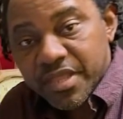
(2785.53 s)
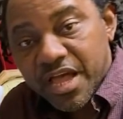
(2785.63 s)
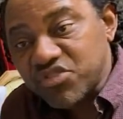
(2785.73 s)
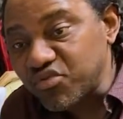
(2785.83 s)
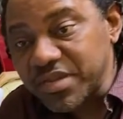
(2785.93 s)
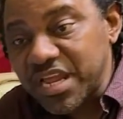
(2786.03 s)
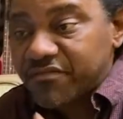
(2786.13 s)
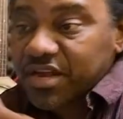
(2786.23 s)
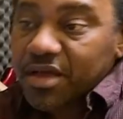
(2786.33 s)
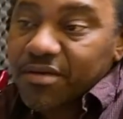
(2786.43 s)
Actually, me
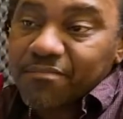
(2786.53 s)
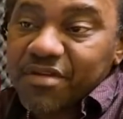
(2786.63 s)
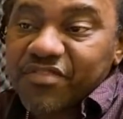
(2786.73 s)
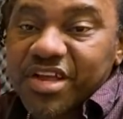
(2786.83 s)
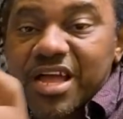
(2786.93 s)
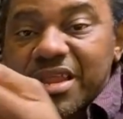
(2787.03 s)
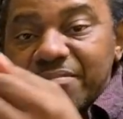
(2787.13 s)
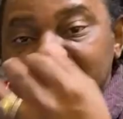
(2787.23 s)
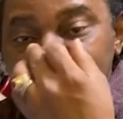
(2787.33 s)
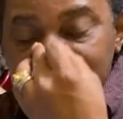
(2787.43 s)
never, me ever call
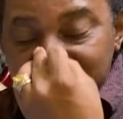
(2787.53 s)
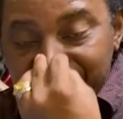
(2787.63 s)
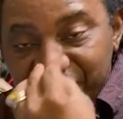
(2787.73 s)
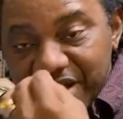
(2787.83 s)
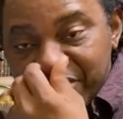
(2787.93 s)
them name and drop them.